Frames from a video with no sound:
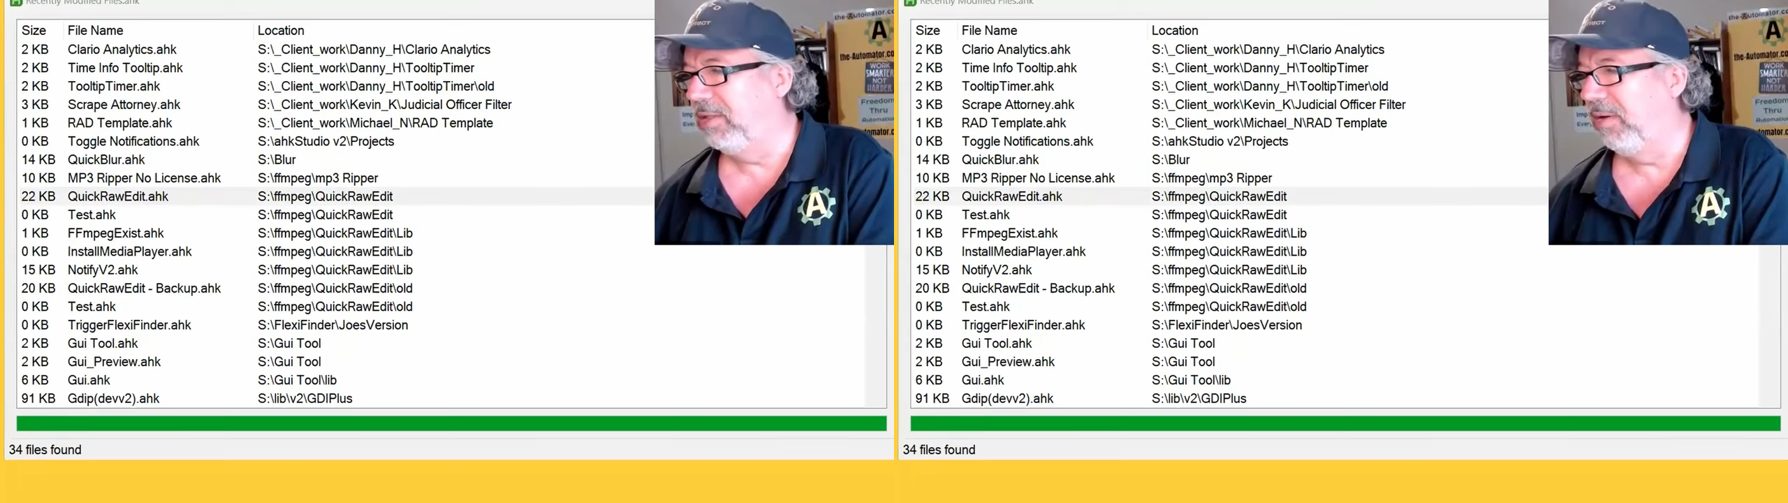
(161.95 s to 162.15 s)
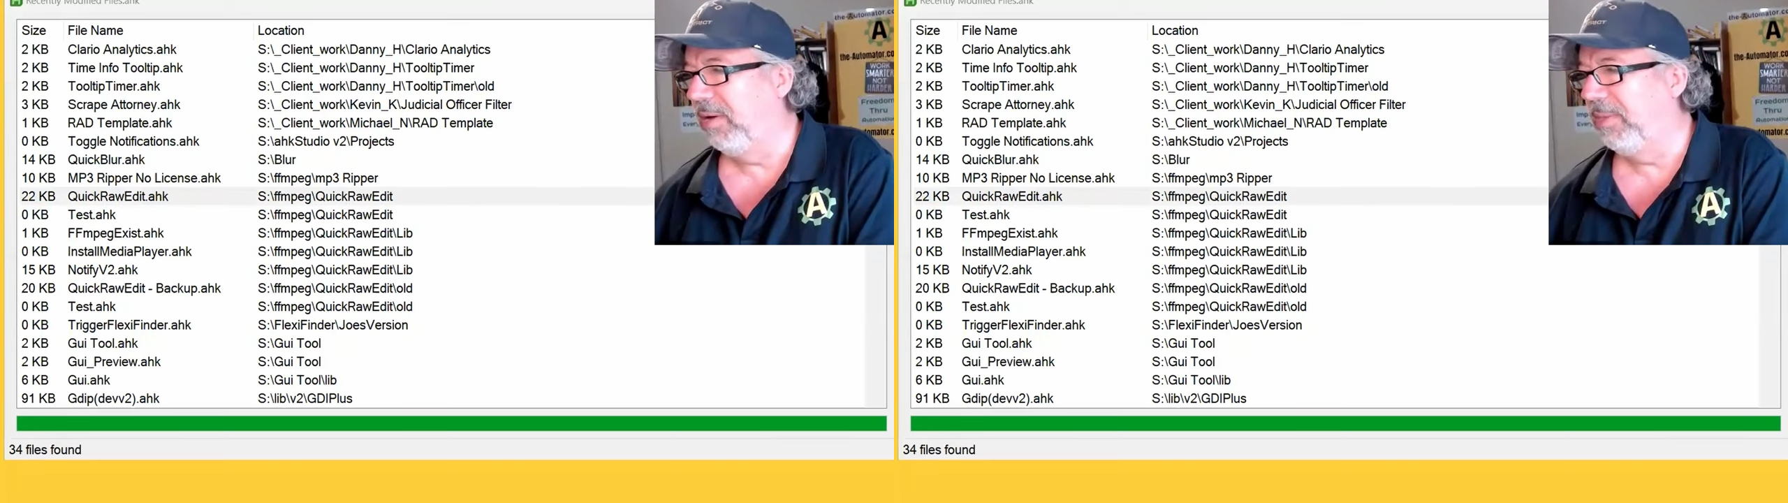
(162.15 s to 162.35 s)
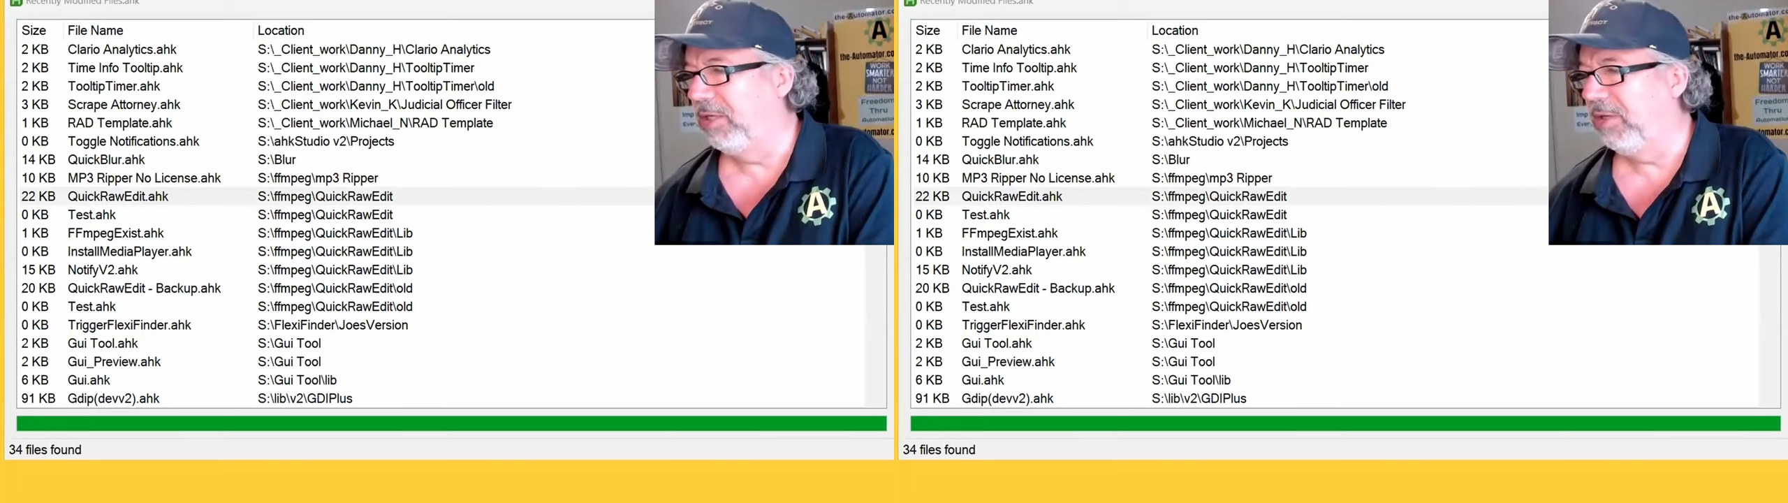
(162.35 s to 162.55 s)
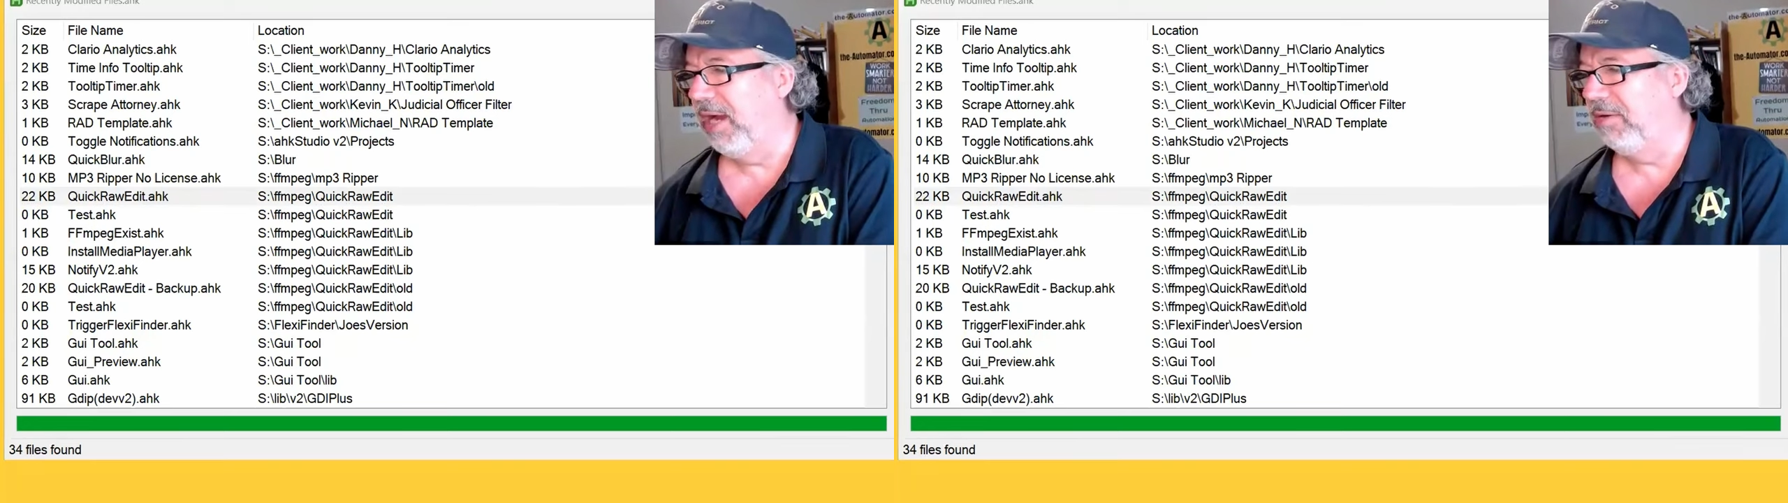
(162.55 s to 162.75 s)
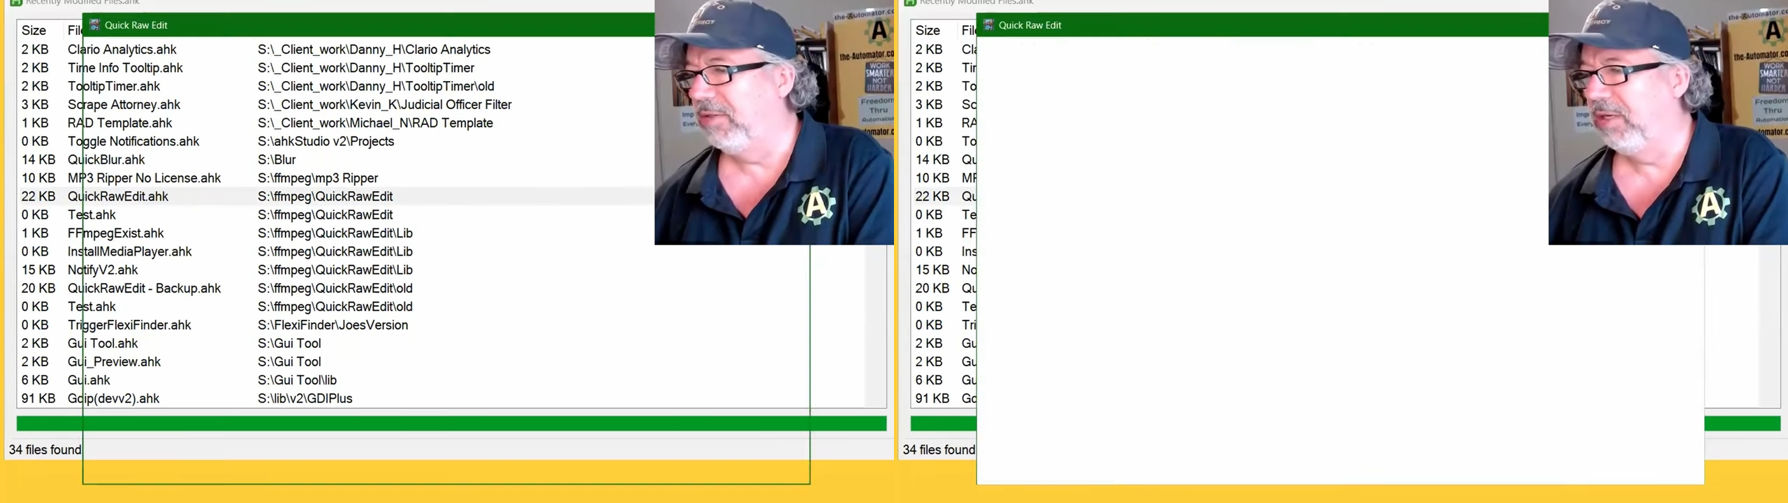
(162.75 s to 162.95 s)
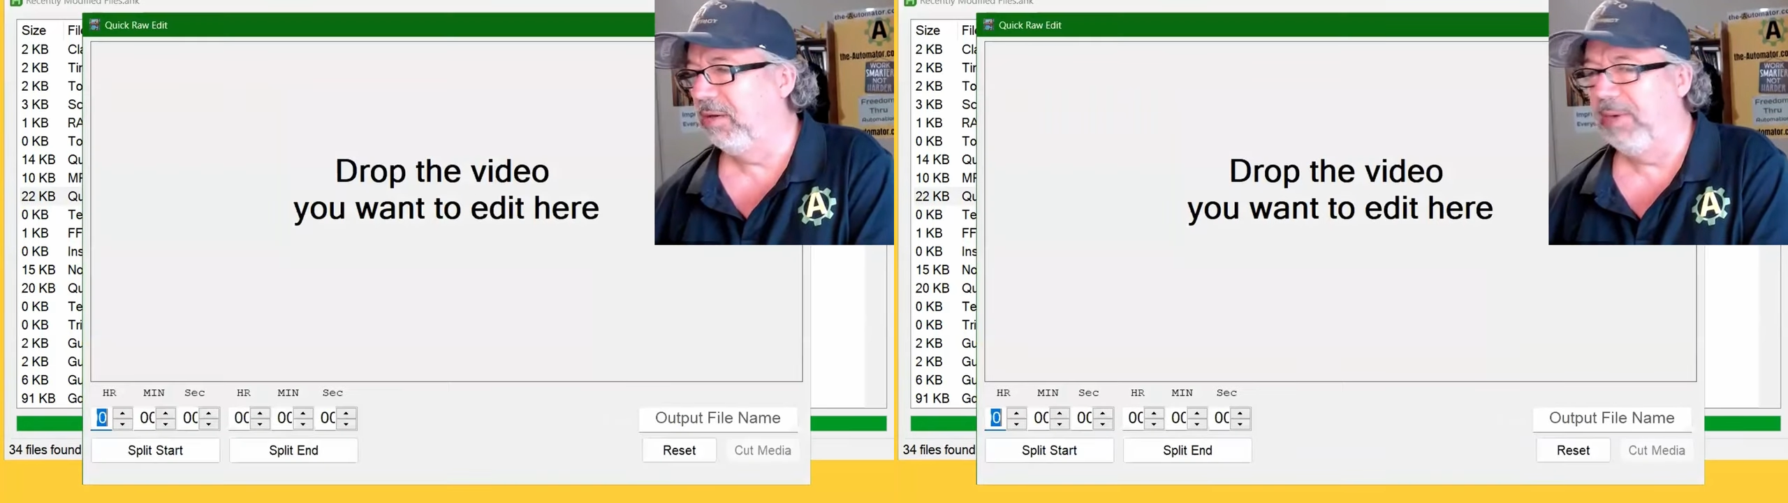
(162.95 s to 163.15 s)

so I'm not sure how it's going to